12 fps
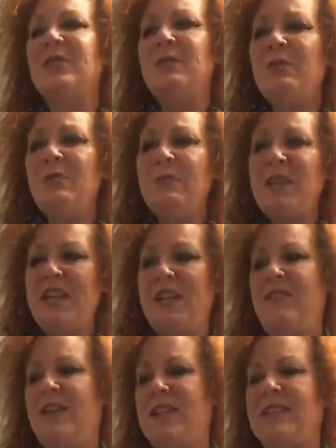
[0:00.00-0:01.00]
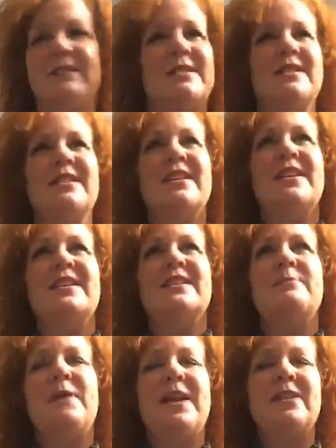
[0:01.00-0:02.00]
too many of us
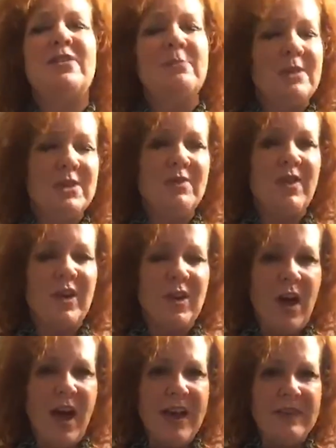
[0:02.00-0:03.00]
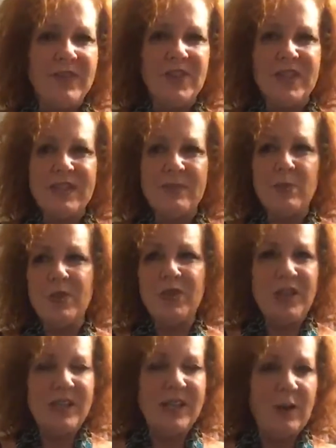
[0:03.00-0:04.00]
spend too much of our lives just
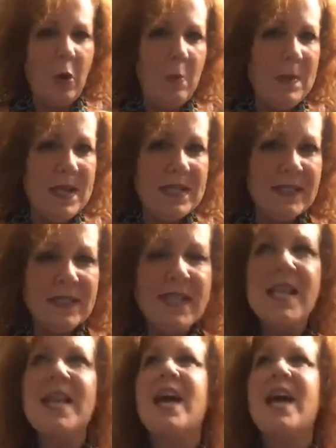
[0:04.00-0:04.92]
wishing and hoping